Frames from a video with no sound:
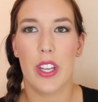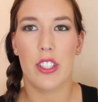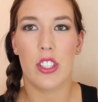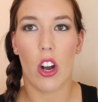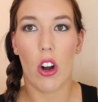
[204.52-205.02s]

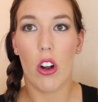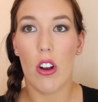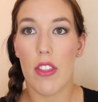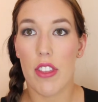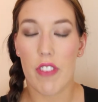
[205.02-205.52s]

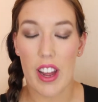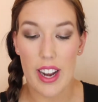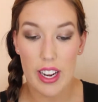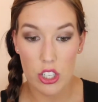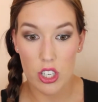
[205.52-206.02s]
So the
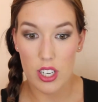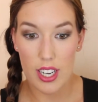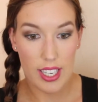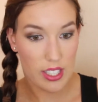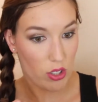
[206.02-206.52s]

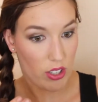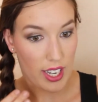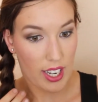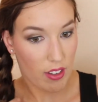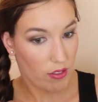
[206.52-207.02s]
foundation is
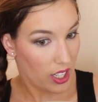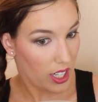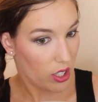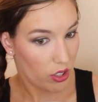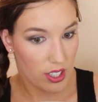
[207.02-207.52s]
looking
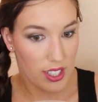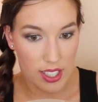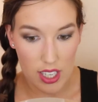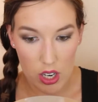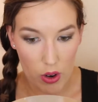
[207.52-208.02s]
really good
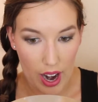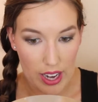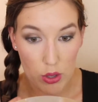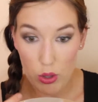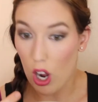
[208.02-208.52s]
still.
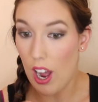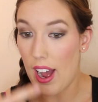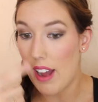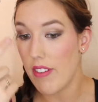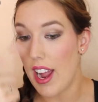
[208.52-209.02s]
I do not
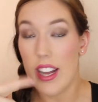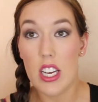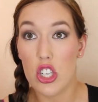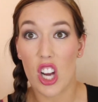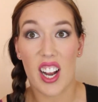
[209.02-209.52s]
have
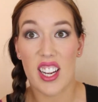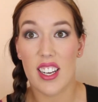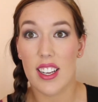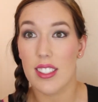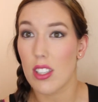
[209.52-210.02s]
any
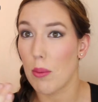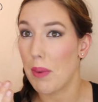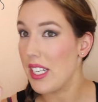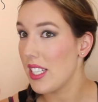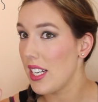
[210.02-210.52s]
shininess on
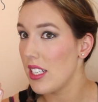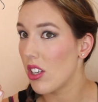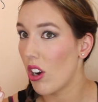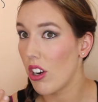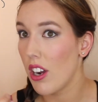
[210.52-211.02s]
my
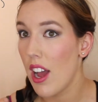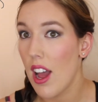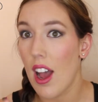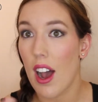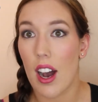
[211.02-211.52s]
T-zone.
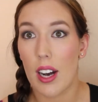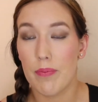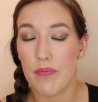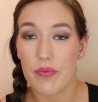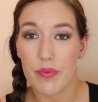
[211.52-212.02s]

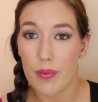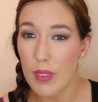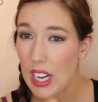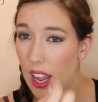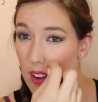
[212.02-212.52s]
I'm
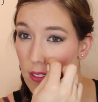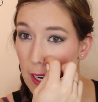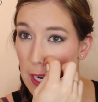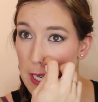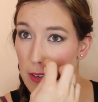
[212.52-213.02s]

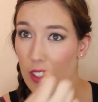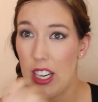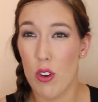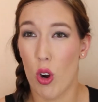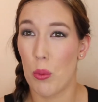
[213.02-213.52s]
relatively
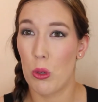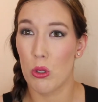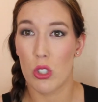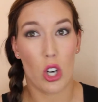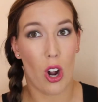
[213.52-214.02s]

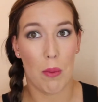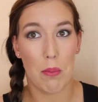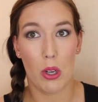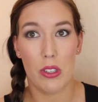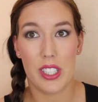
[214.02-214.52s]
normal to
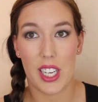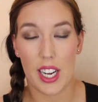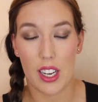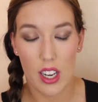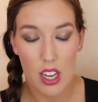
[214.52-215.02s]
combo
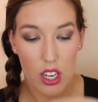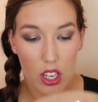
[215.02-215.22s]
skin,